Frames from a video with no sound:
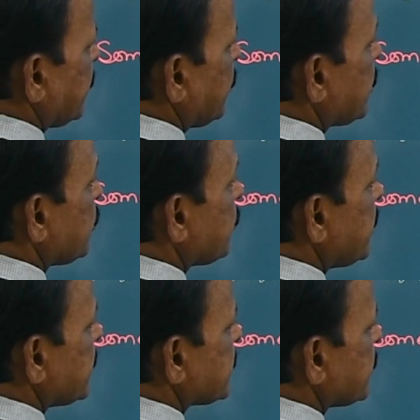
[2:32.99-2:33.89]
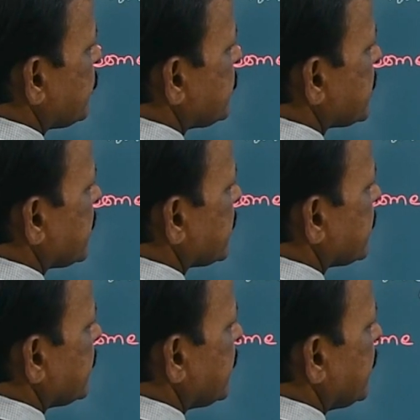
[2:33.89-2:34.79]
not nucleus,
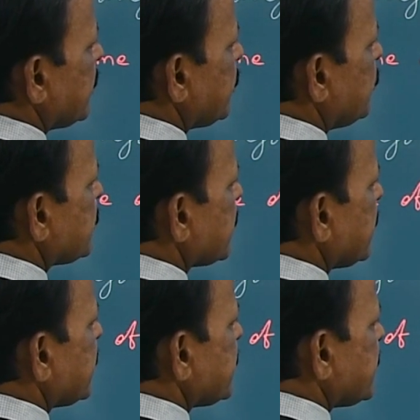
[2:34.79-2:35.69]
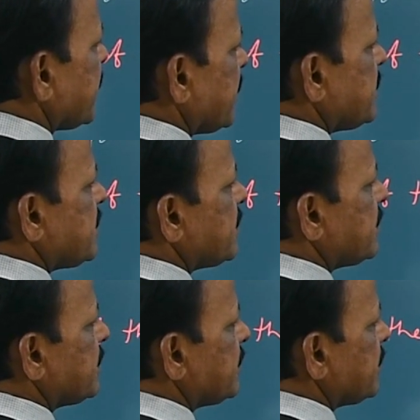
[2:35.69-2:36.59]
nucellar
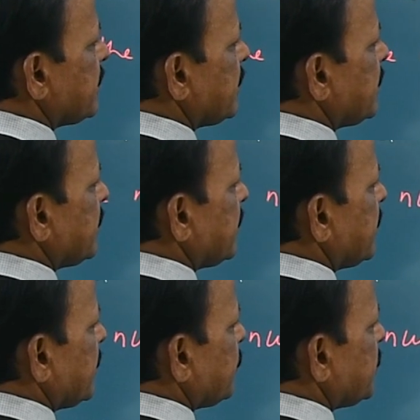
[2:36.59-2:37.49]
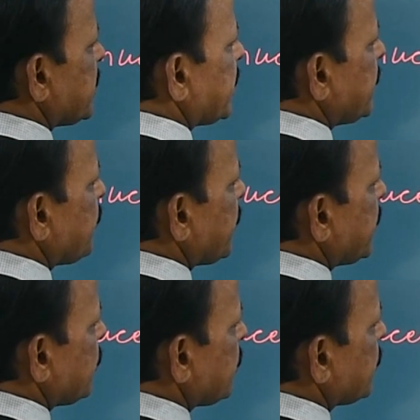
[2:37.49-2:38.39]
cells which are
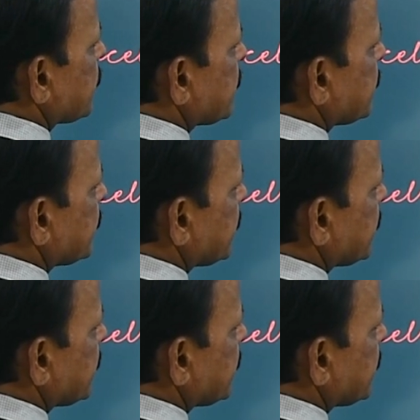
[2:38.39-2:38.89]
deployed, no doubt,